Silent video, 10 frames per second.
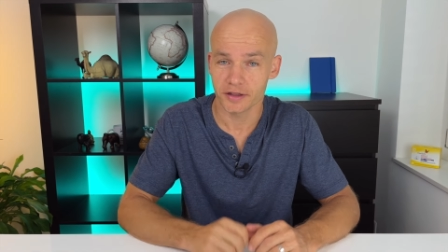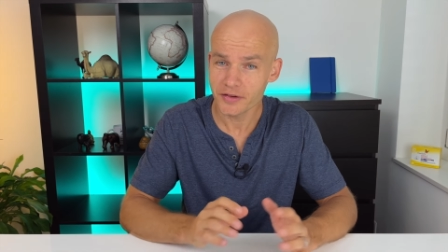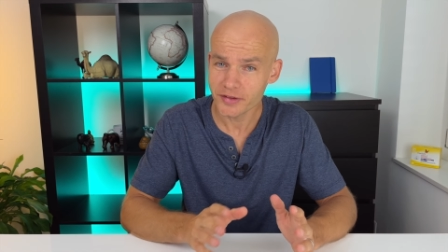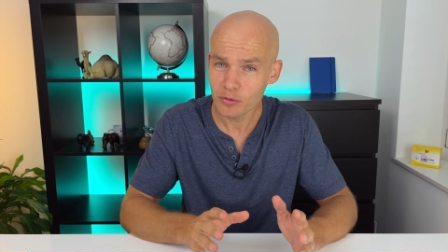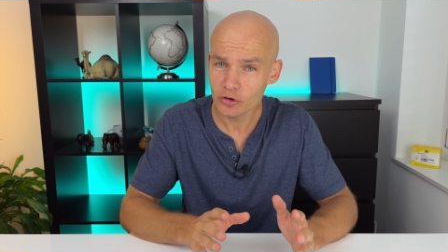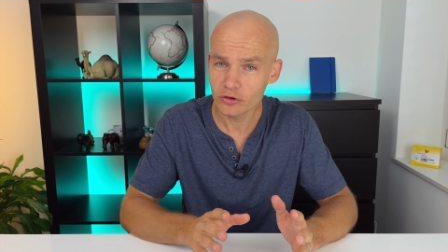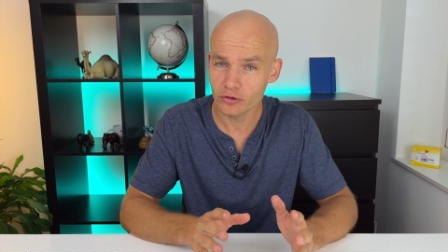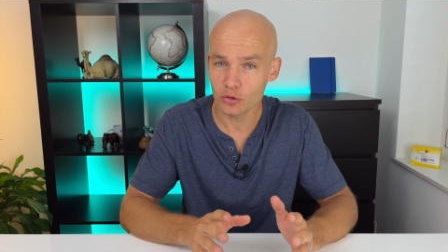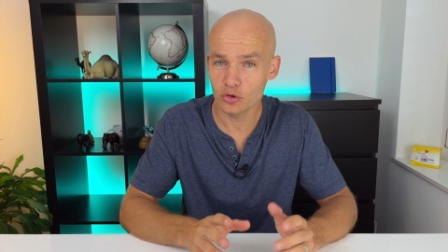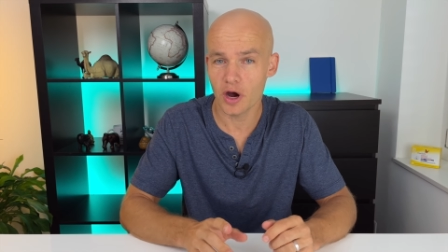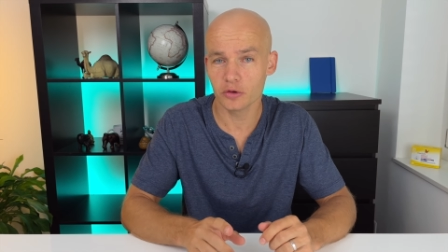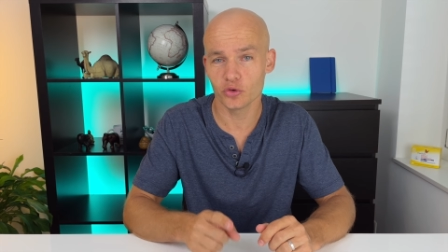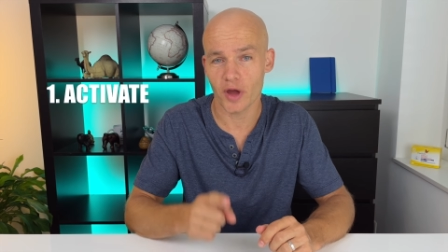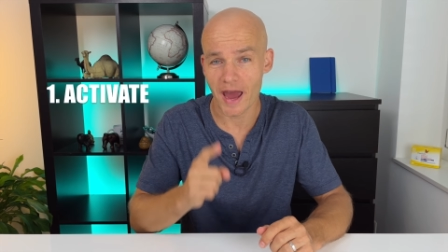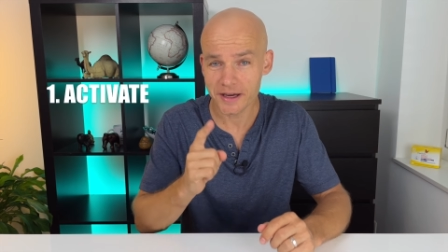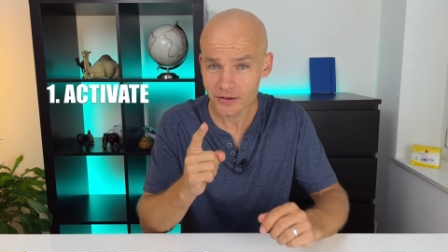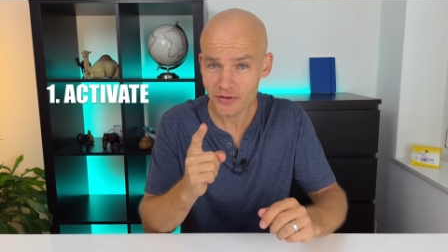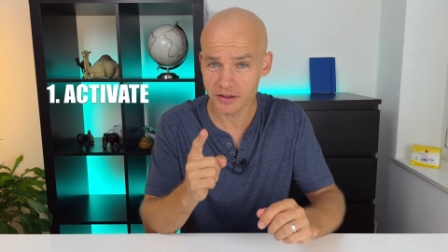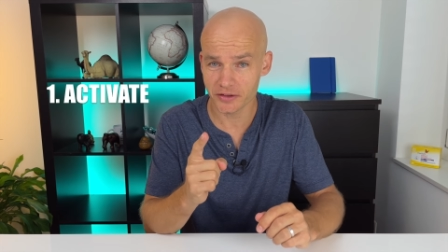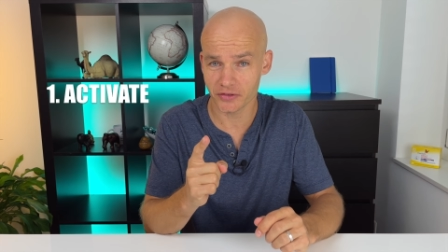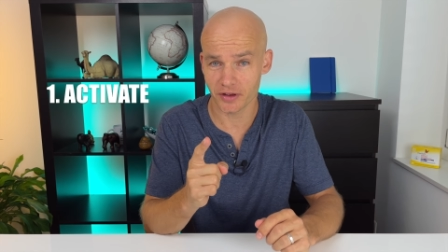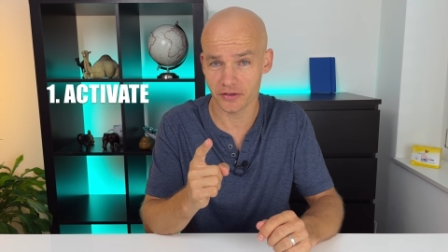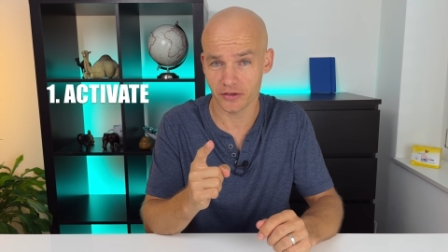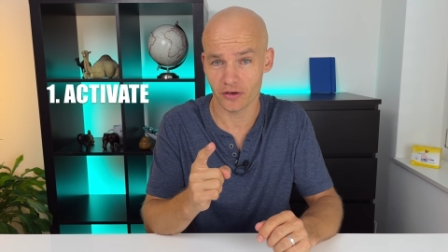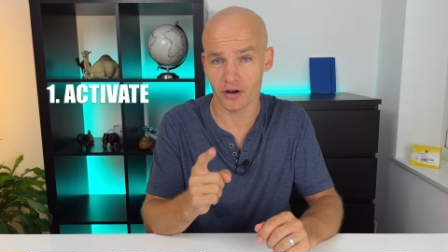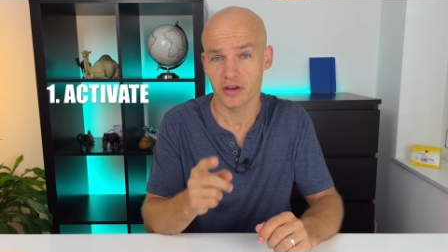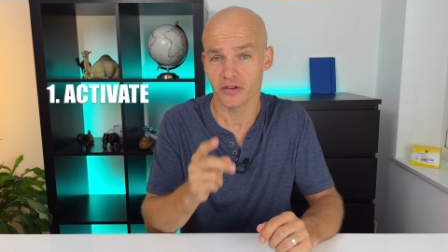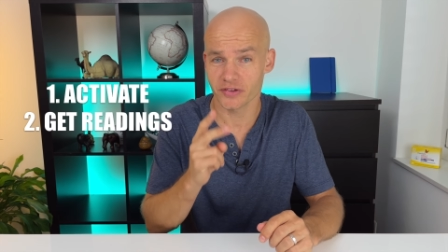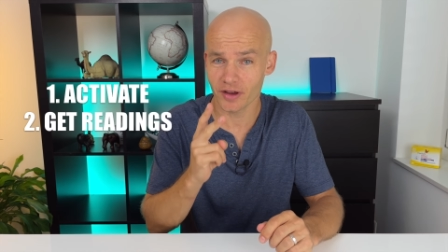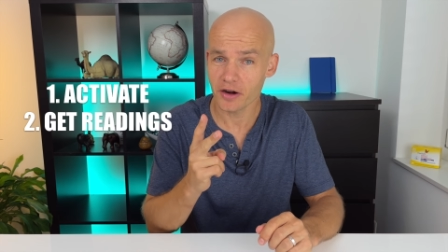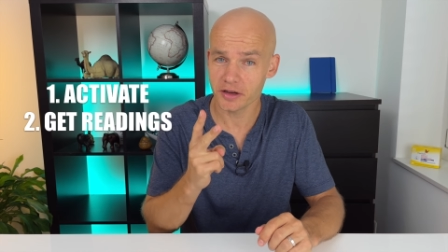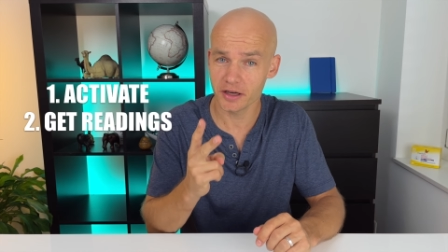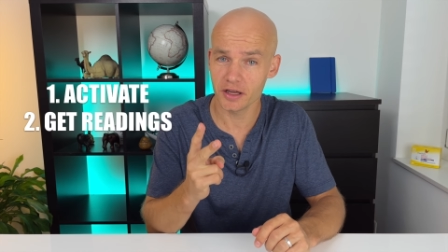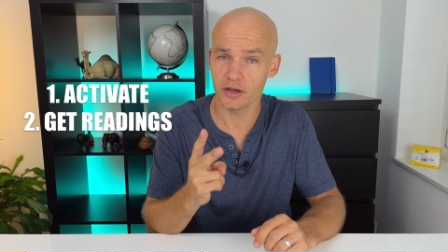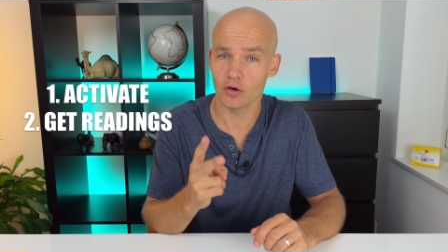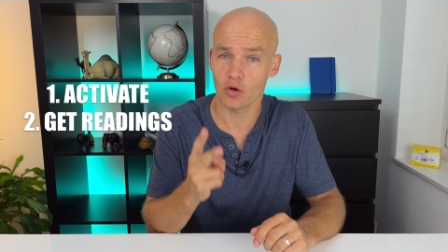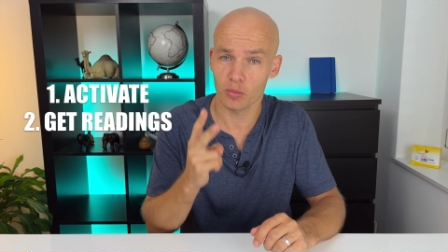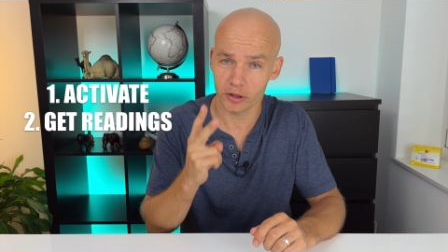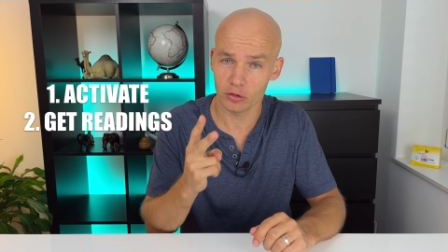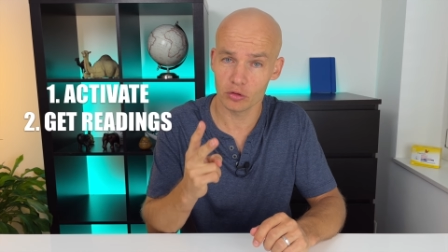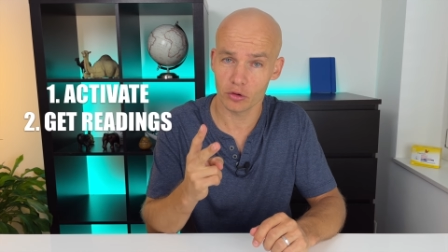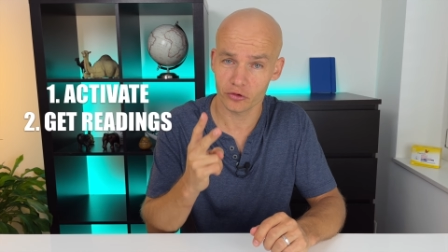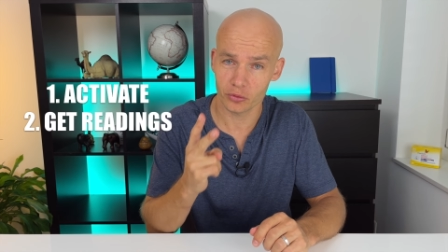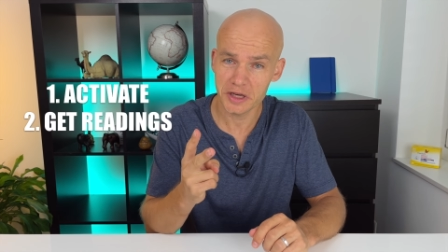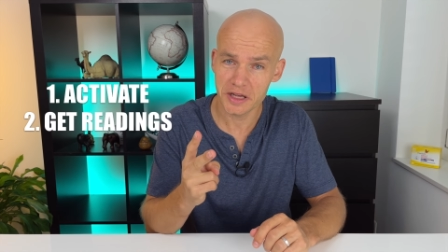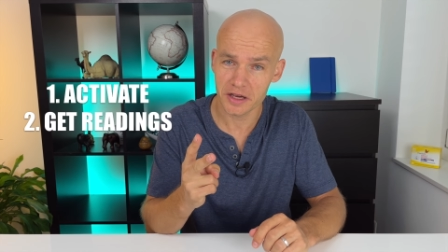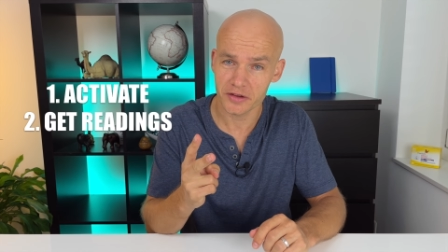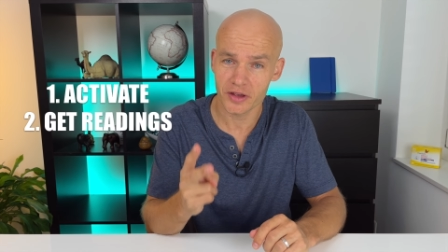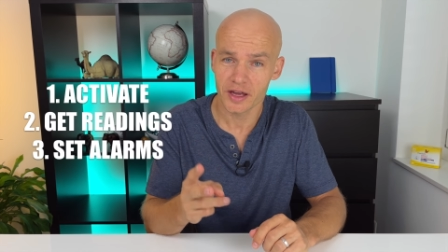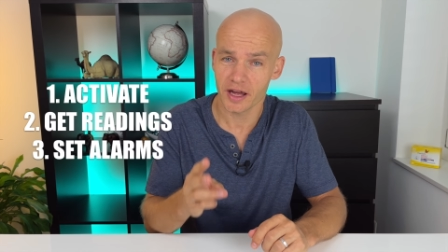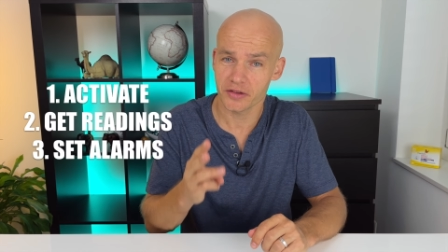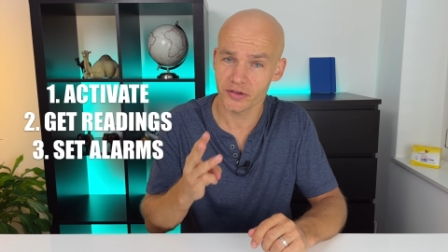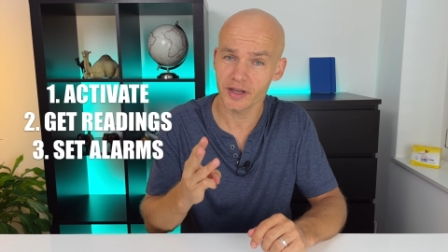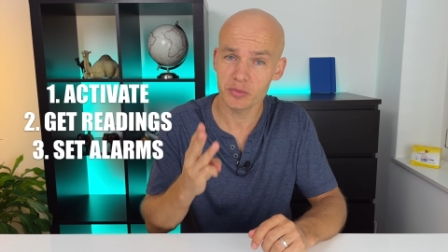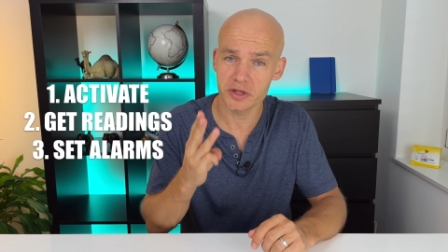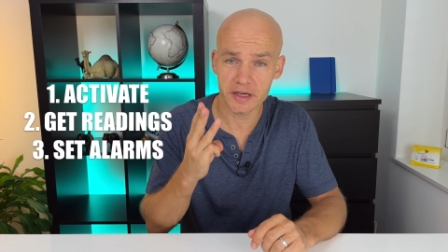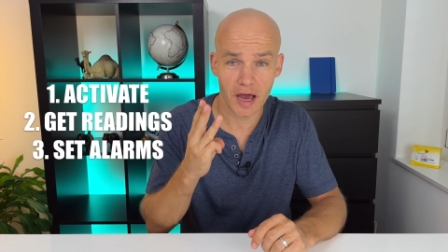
Next, I'm gonna show you how to activate the sensor, start getting your blood glucose readings and set up the